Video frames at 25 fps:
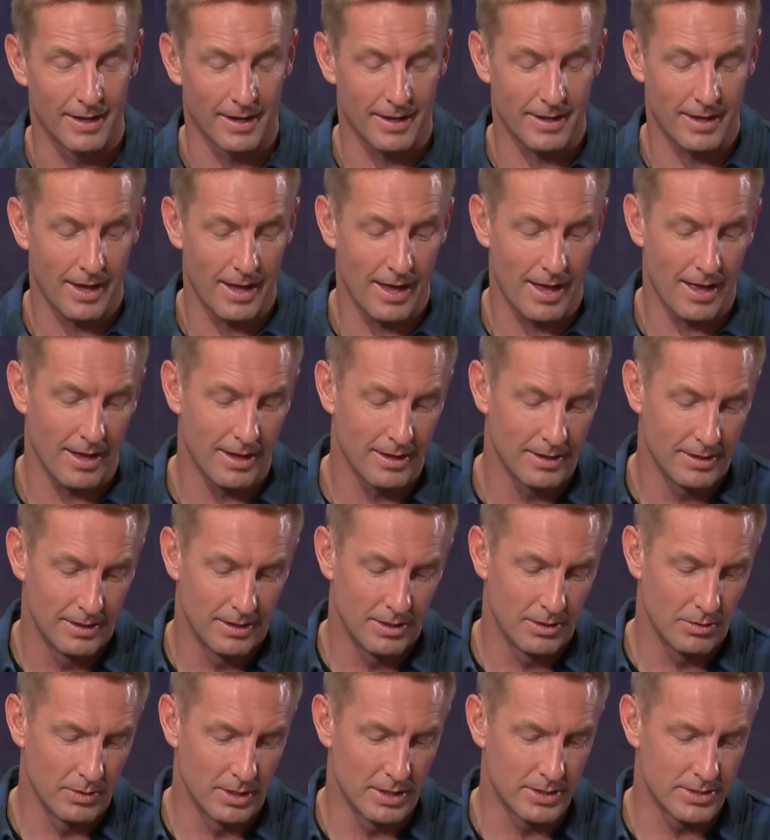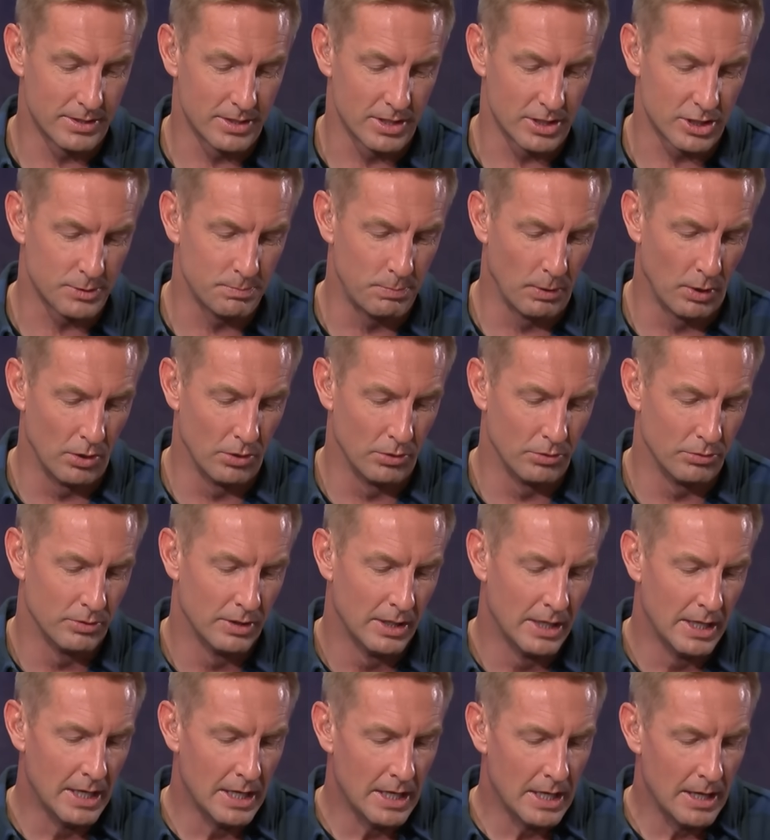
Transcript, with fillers: Aha, Where's the spoon?